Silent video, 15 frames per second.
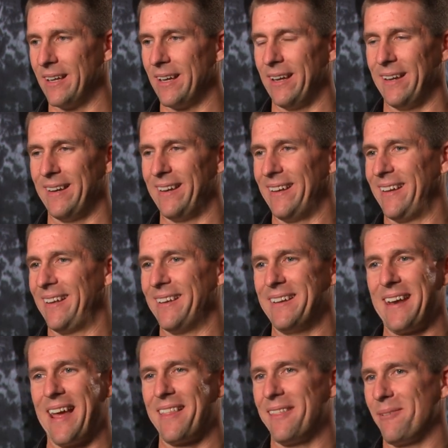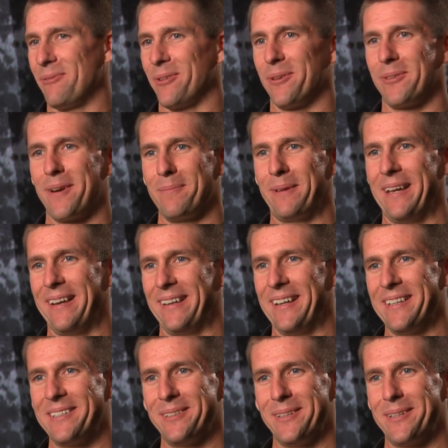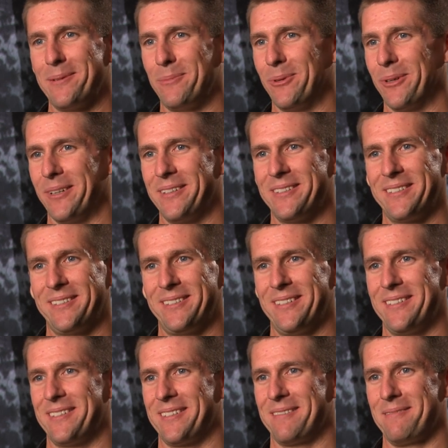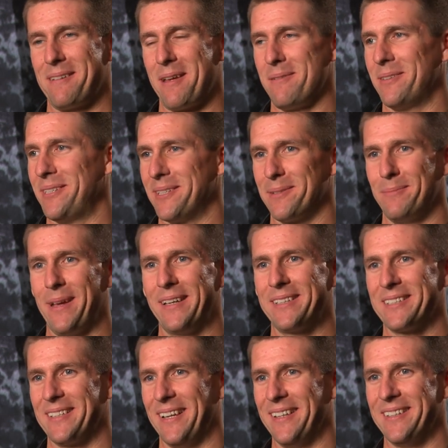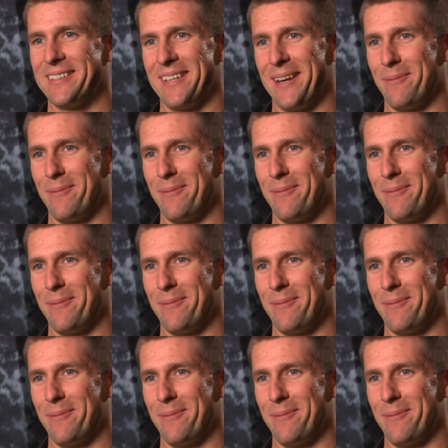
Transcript: And uh, now, the further I'm getting into it, the more it's just, it just makes sense.